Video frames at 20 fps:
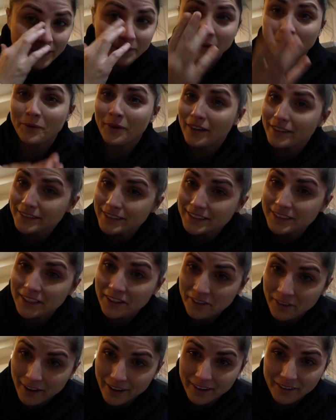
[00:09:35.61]
It's been a while since
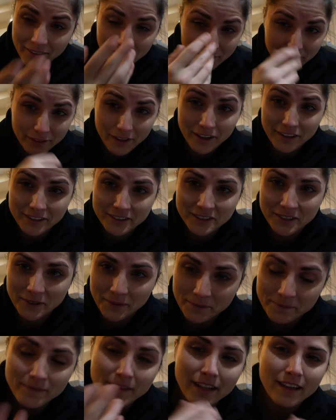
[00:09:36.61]
I cried on the vlog,
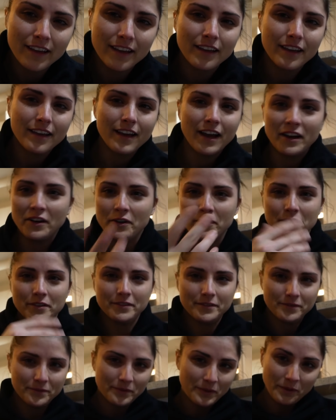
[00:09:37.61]
so you
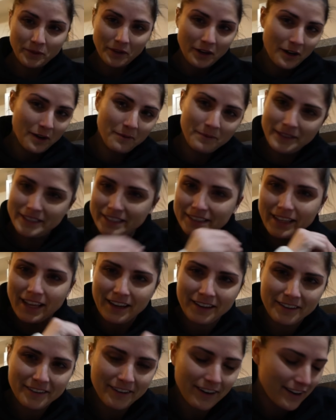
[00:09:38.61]
know, we were all missing
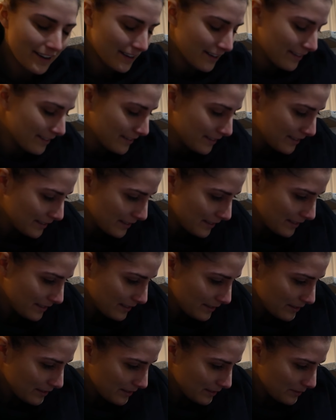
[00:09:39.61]
that crying
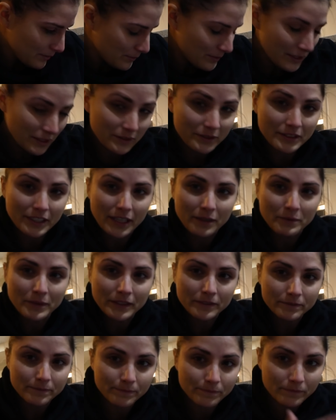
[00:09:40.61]
Willow
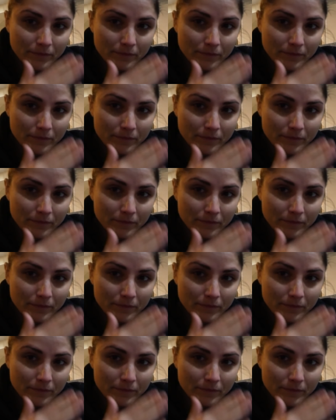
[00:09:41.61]
segment.